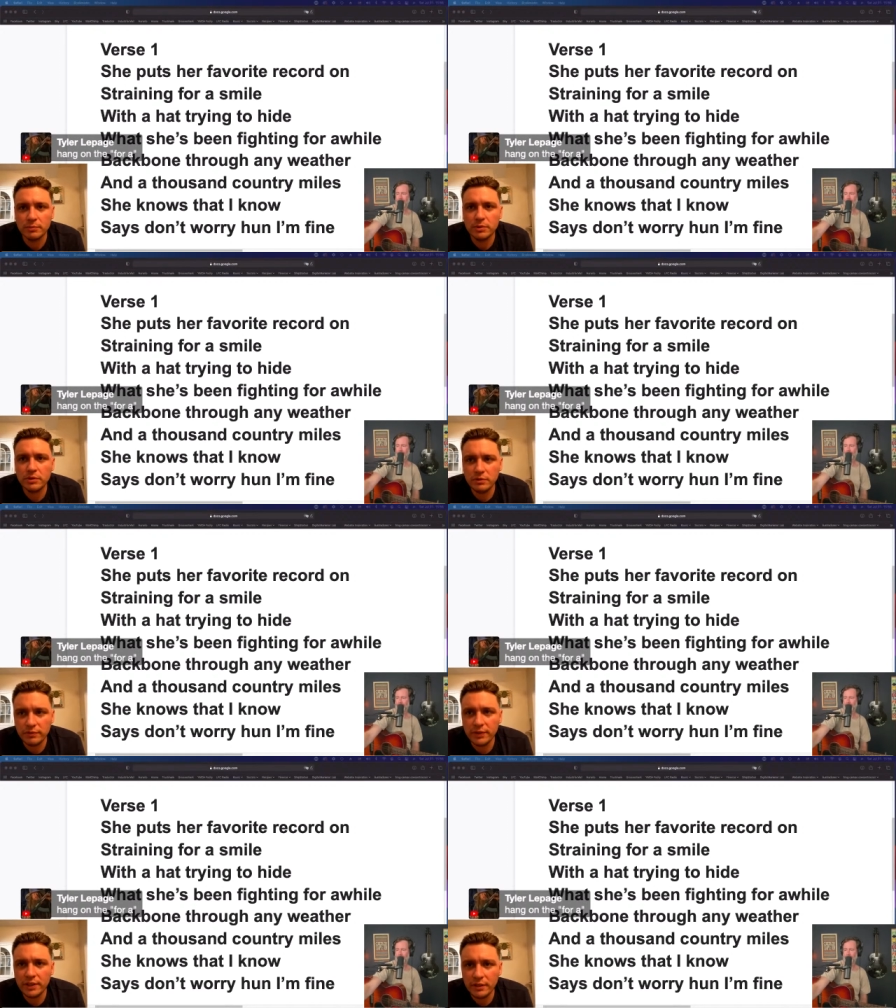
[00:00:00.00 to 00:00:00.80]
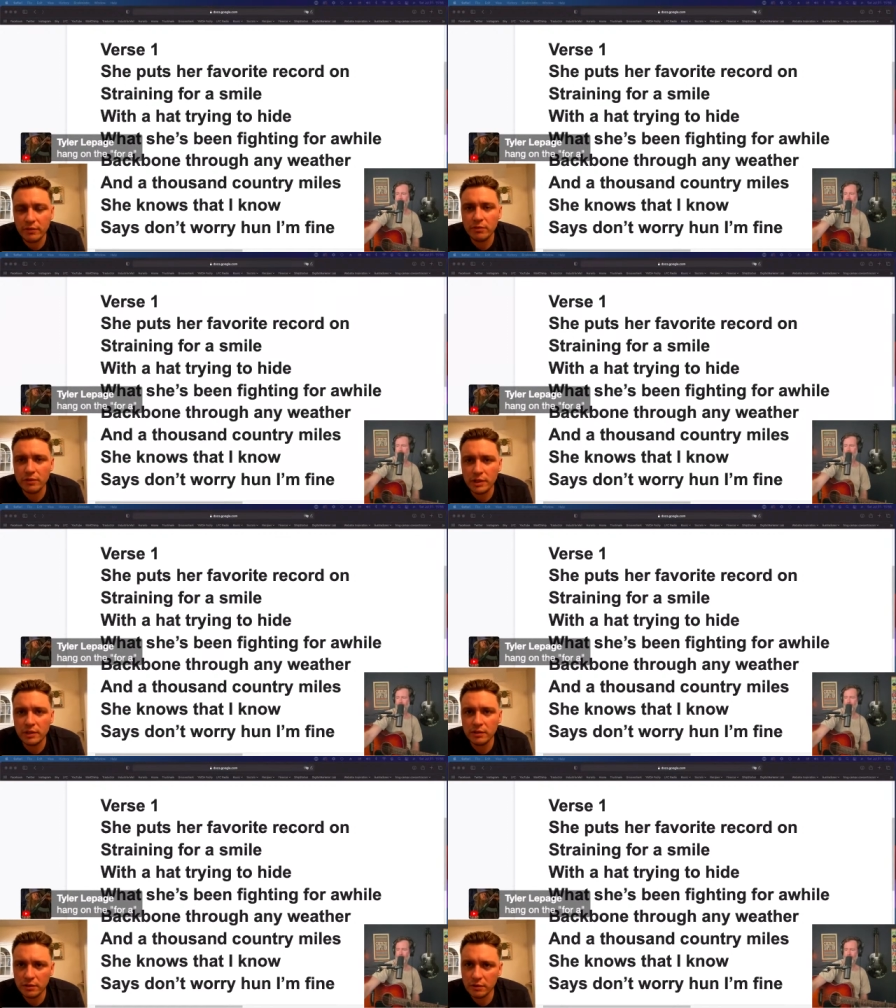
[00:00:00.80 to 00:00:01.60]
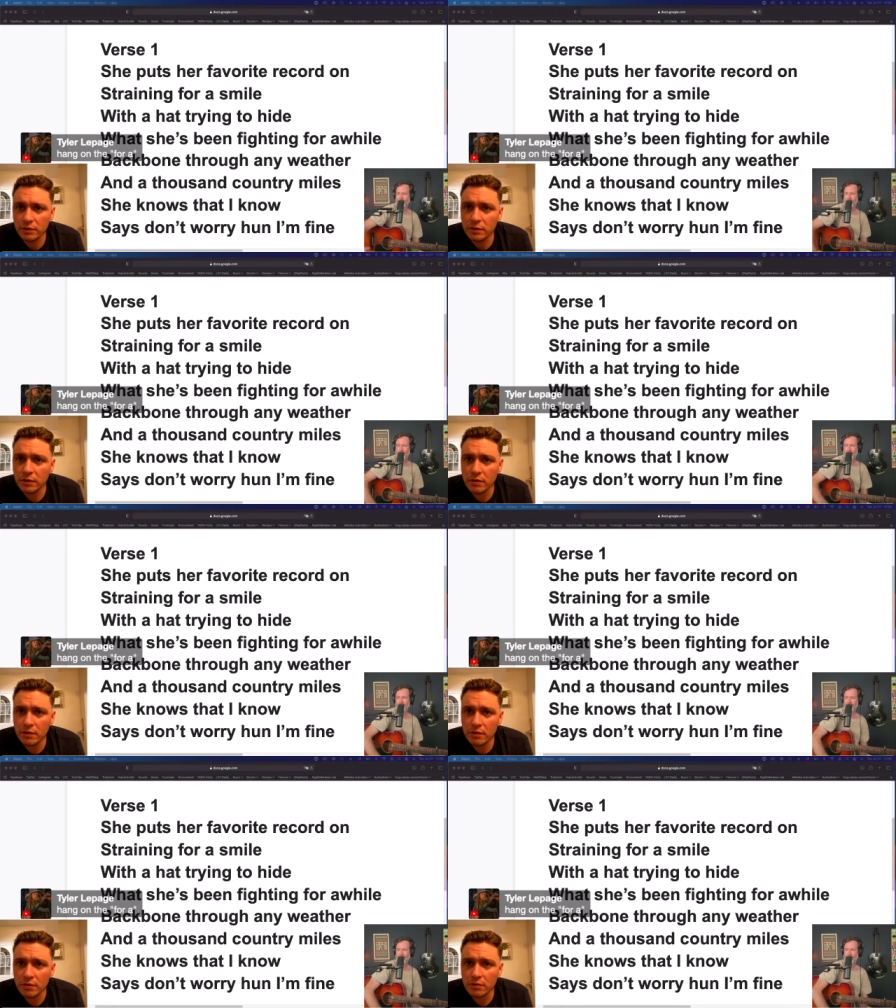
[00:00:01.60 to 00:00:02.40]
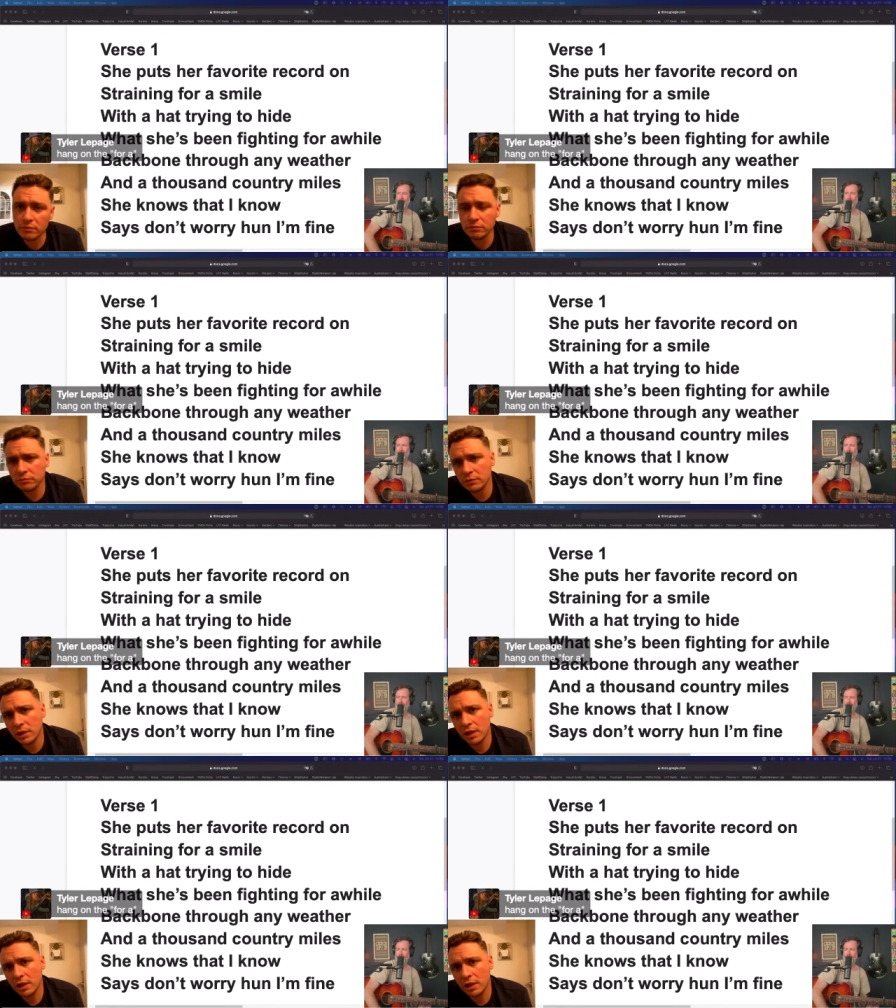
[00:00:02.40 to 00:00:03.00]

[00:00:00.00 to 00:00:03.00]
Puts favorite record on.